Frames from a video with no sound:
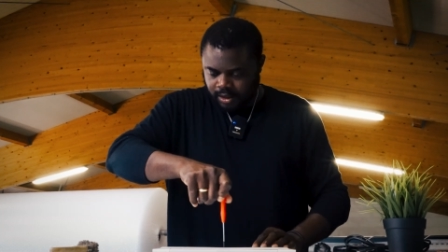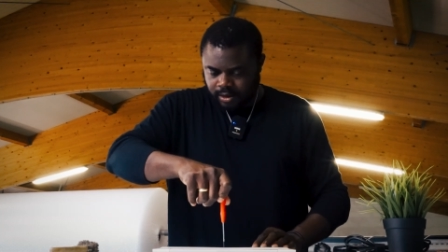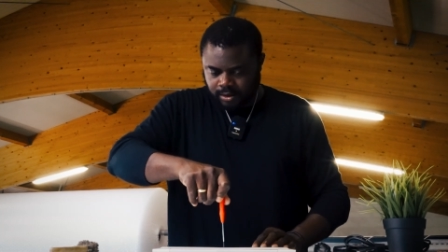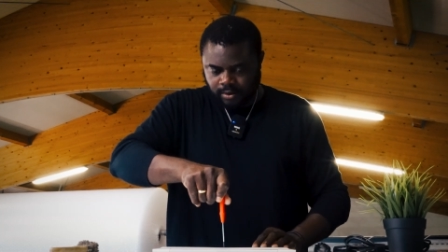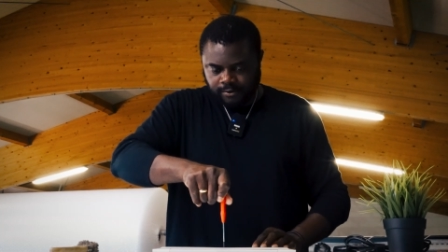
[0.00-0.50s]

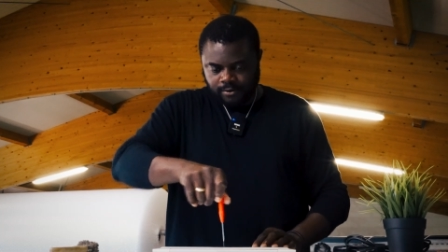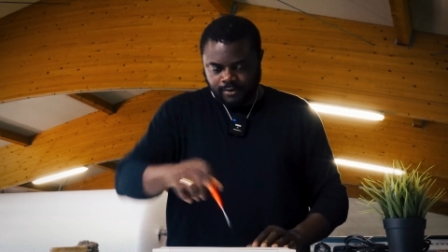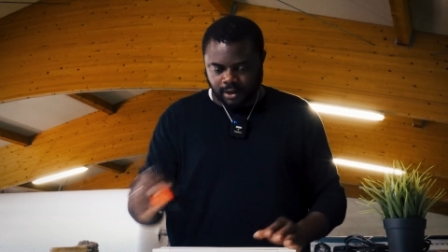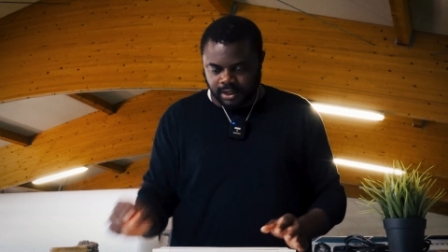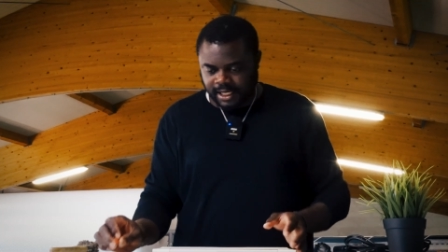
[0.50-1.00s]
So if you've
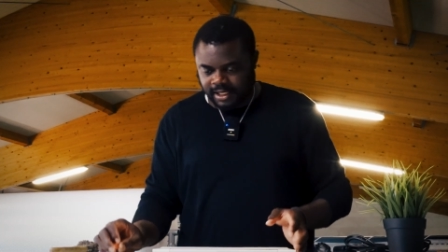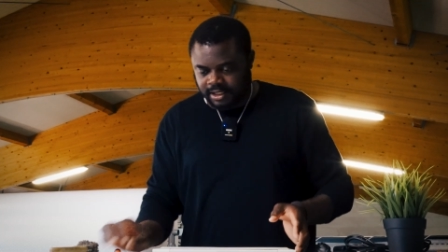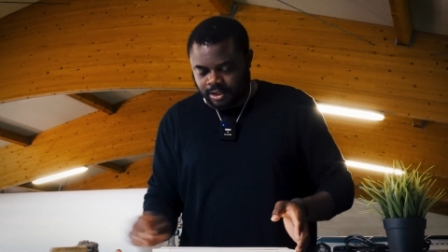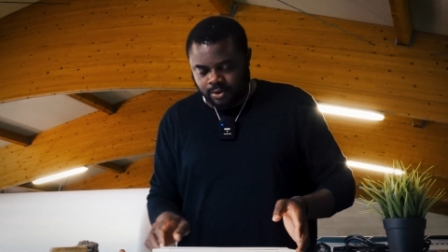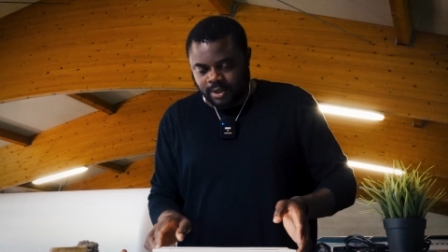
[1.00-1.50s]
done
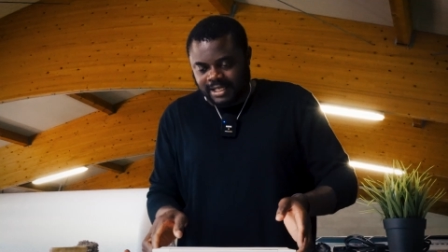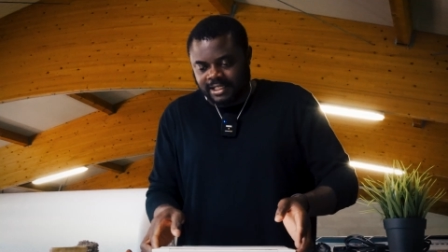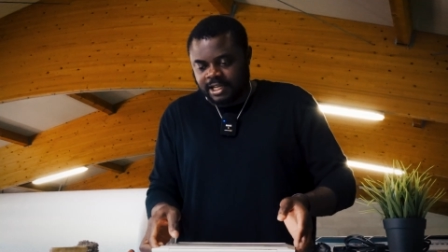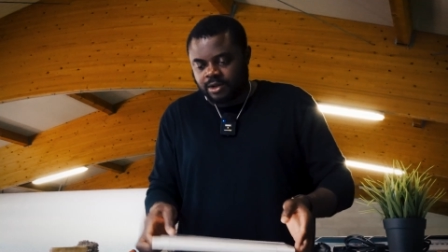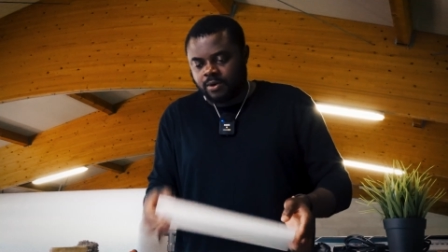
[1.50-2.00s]
that, you can
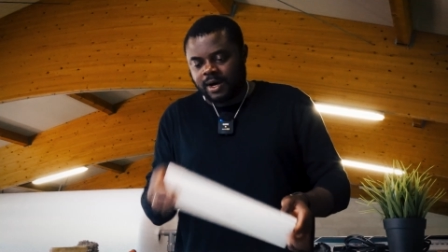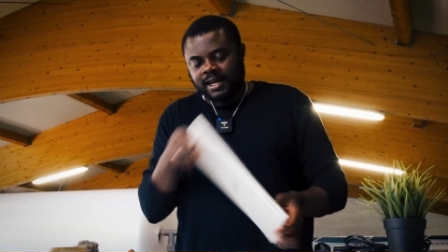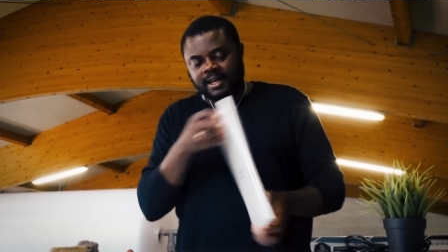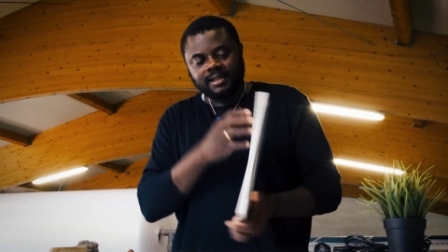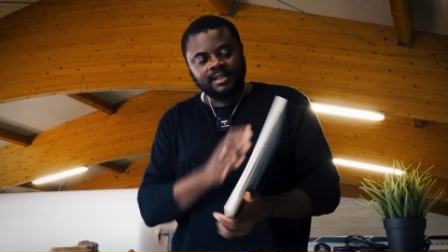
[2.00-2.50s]
then go
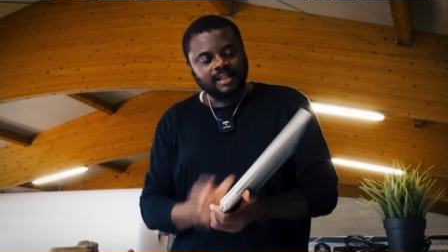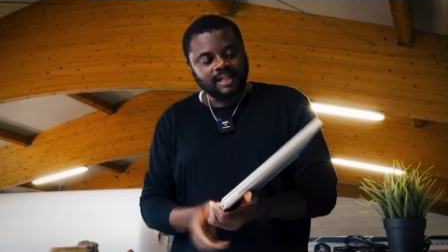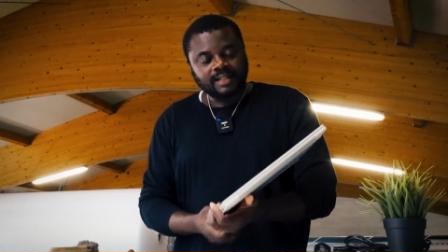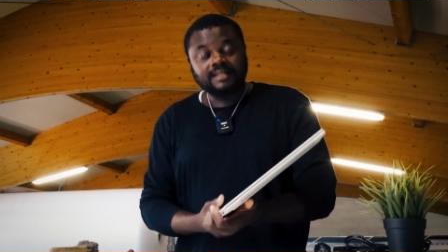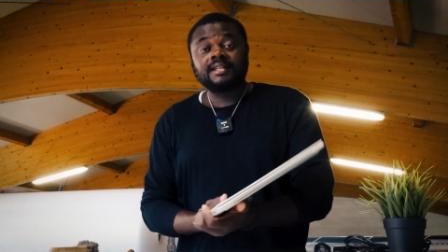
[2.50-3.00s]
ahead,
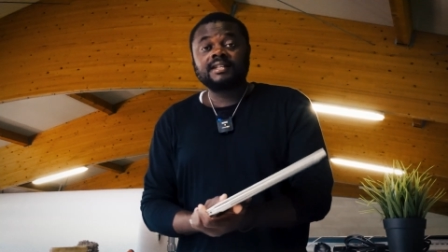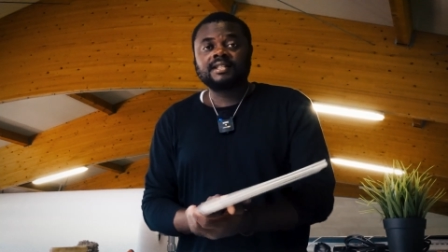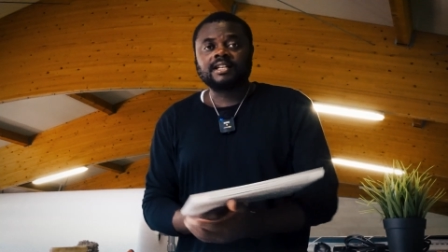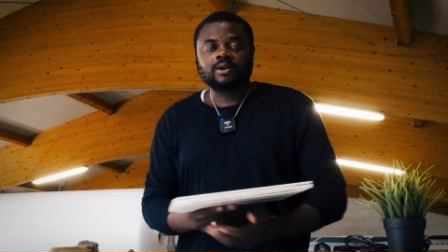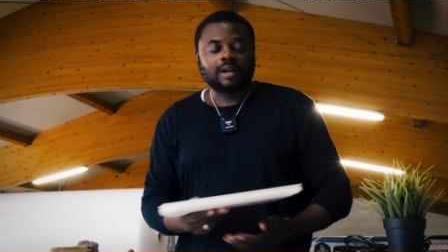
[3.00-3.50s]

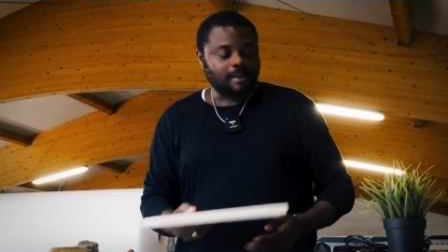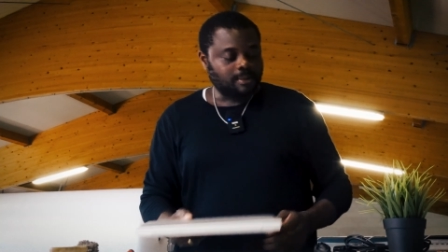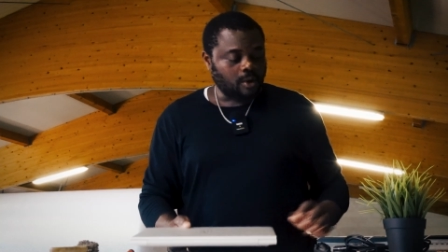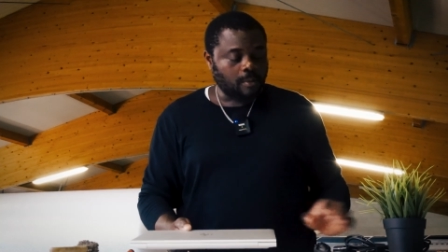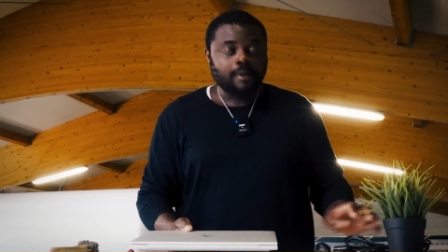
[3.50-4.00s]
test out your
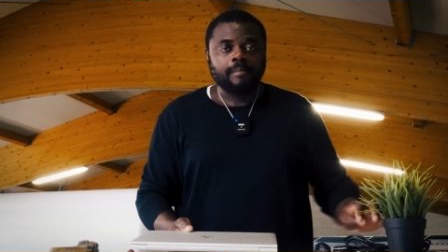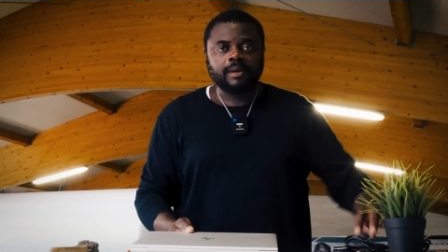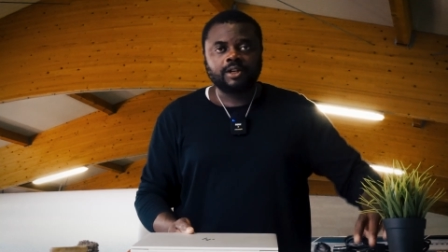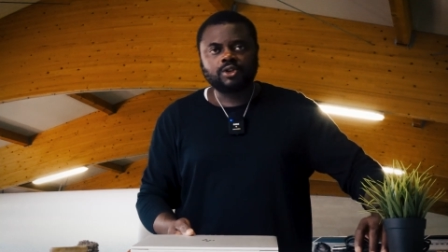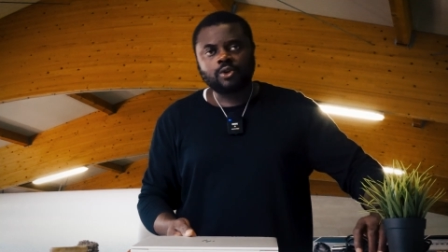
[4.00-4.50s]
laptop,
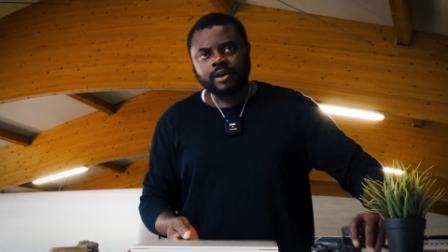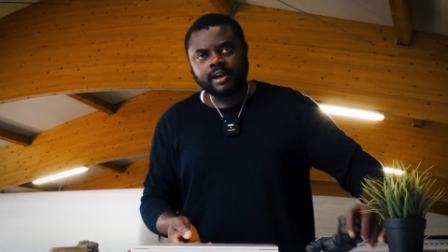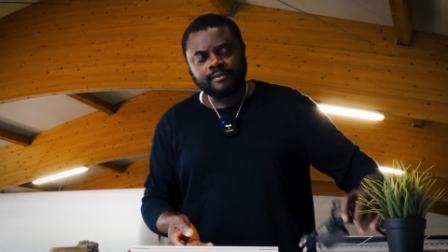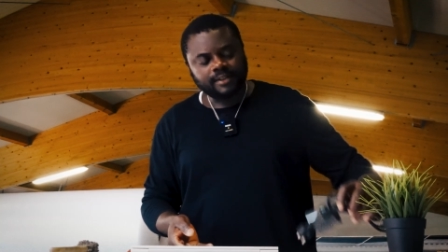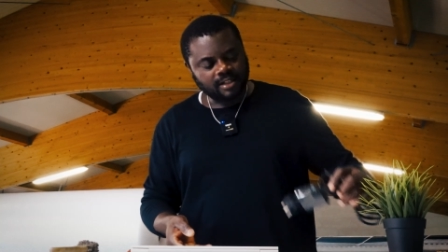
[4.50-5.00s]
make sure
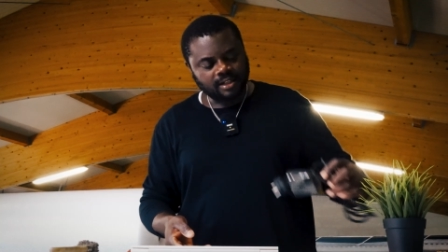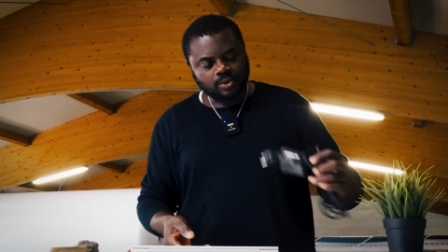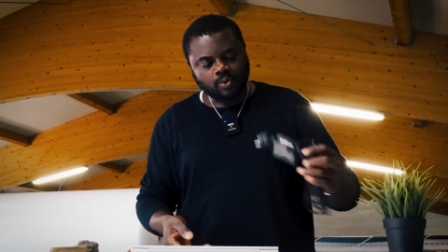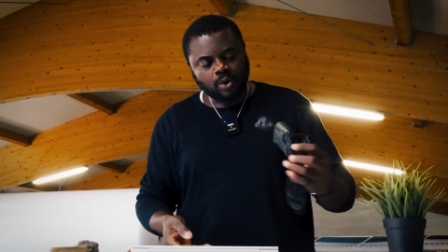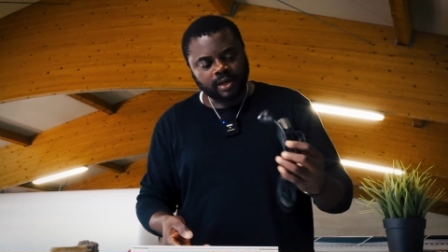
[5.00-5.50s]
everything
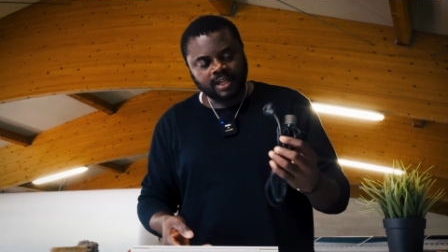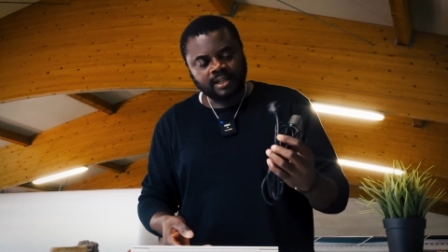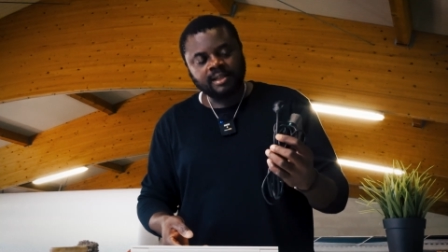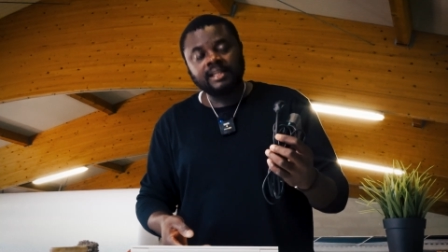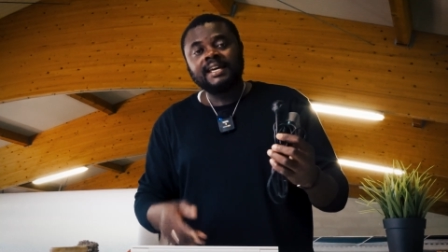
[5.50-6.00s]
is
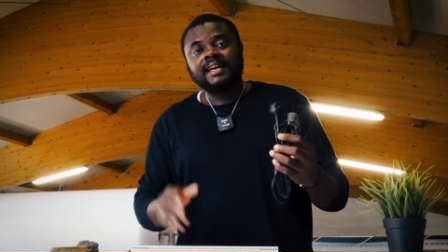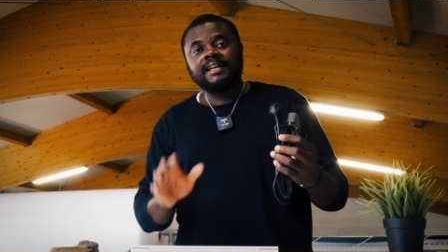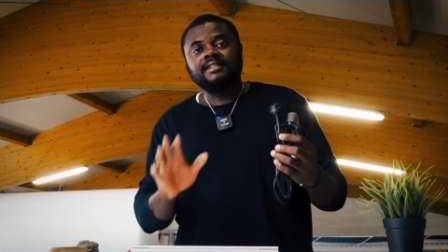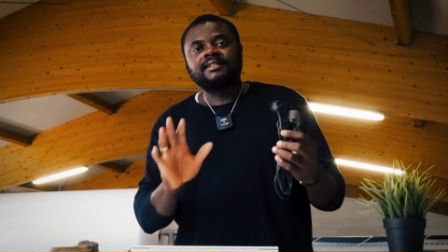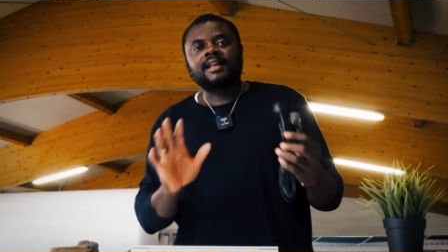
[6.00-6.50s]
working
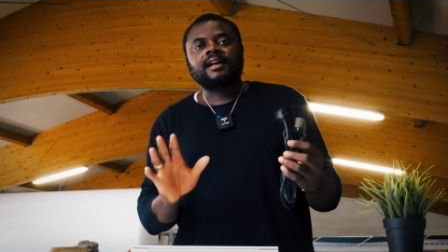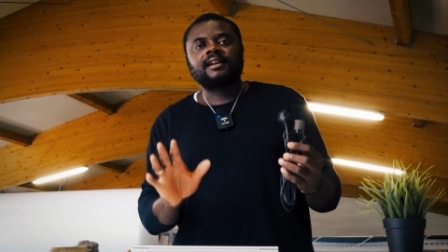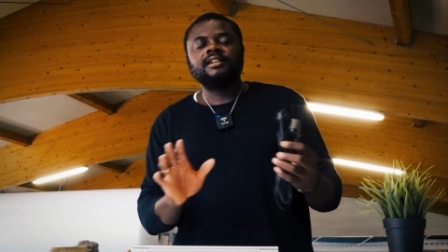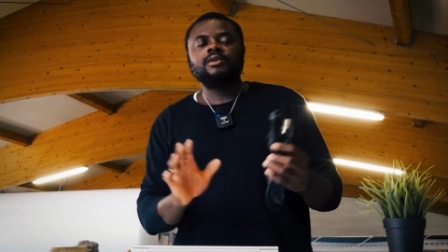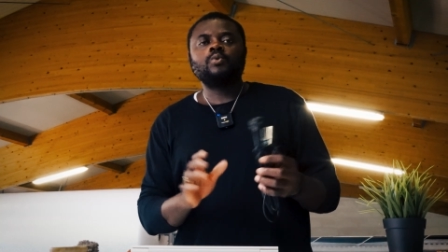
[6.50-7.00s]

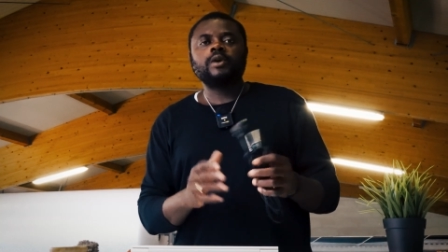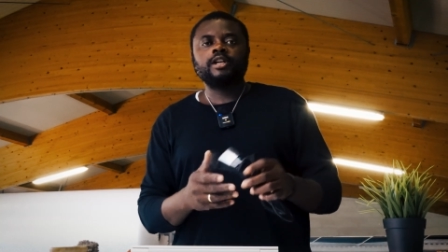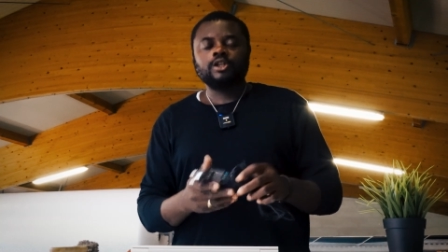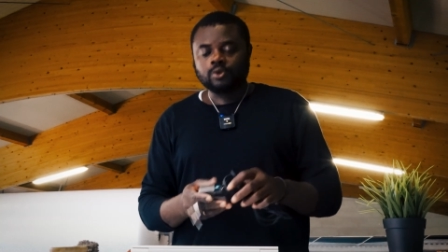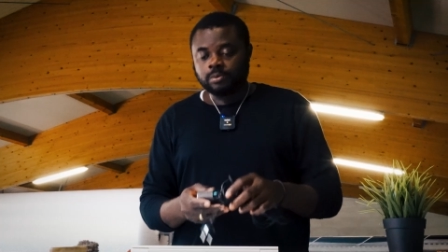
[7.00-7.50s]
exactly the way
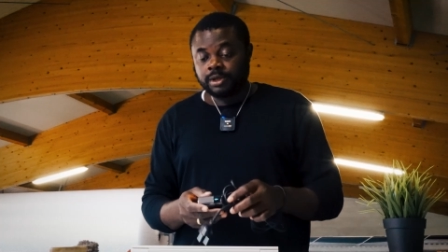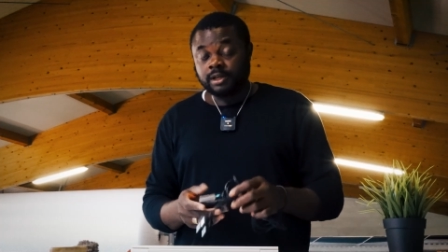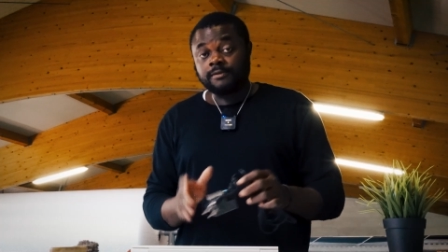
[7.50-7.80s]
it should be.